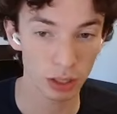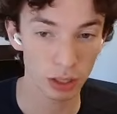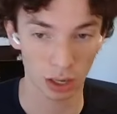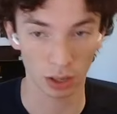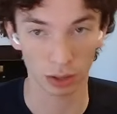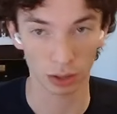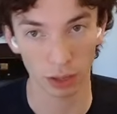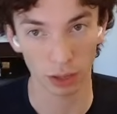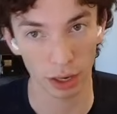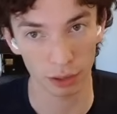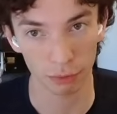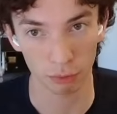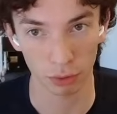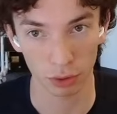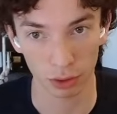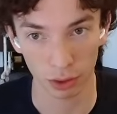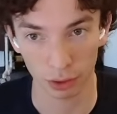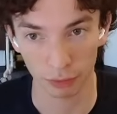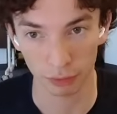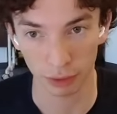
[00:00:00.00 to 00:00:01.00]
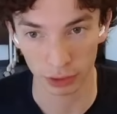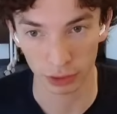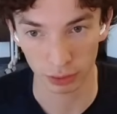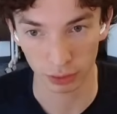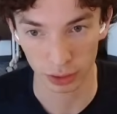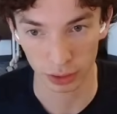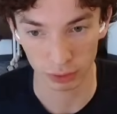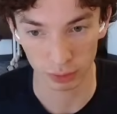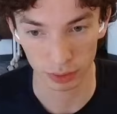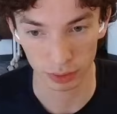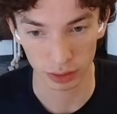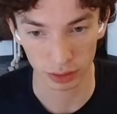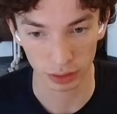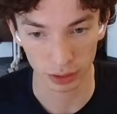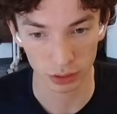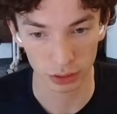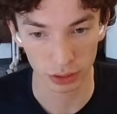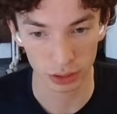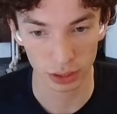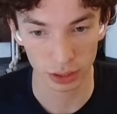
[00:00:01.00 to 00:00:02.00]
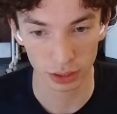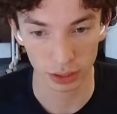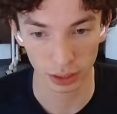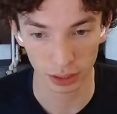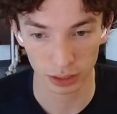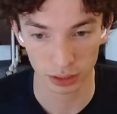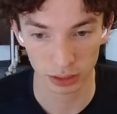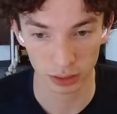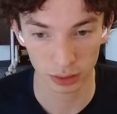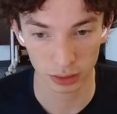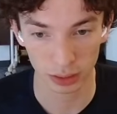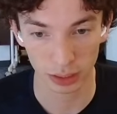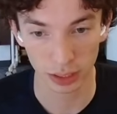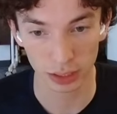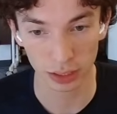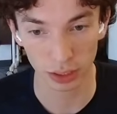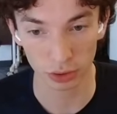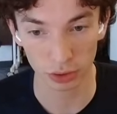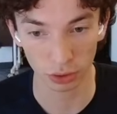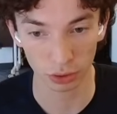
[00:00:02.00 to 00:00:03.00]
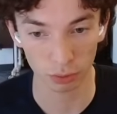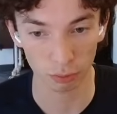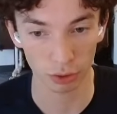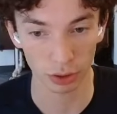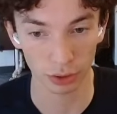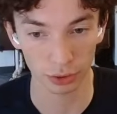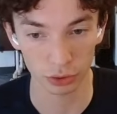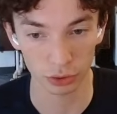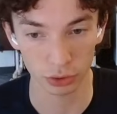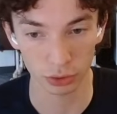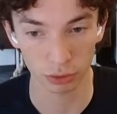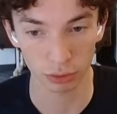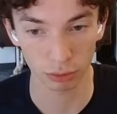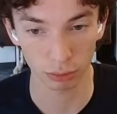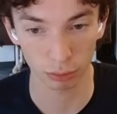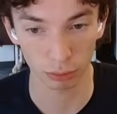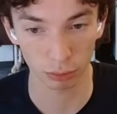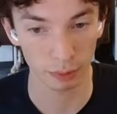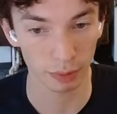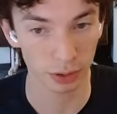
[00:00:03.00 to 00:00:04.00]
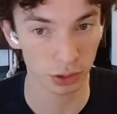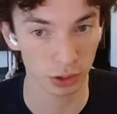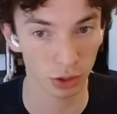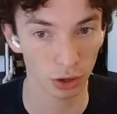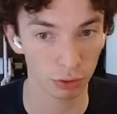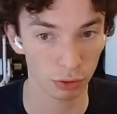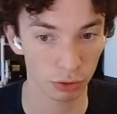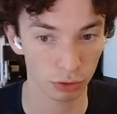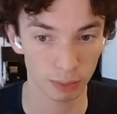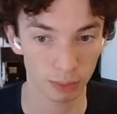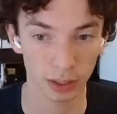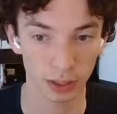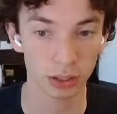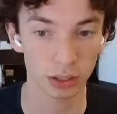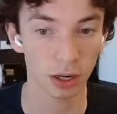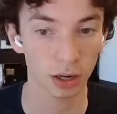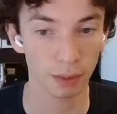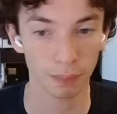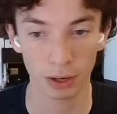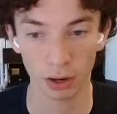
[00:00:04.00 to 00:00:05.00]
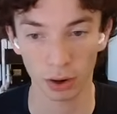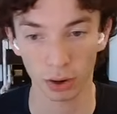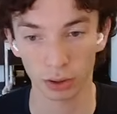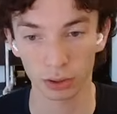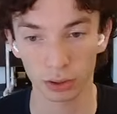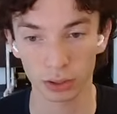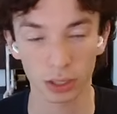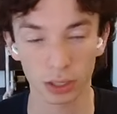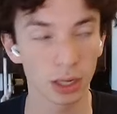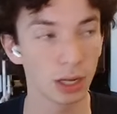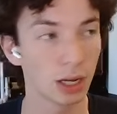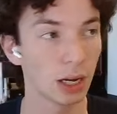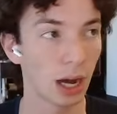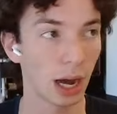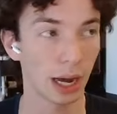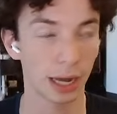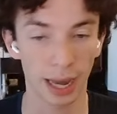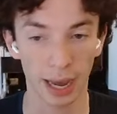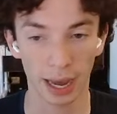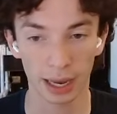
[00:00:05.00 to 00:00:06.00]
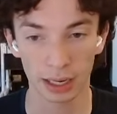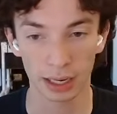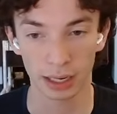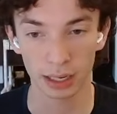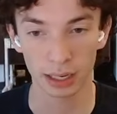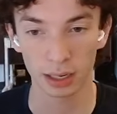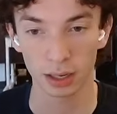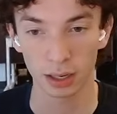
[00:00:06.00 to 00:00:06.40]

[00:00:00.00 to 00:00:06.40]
a lot of work on Effect RX recently. So this is like, since I started working on this 3 weeks ago, there's been a ton of PRs. I added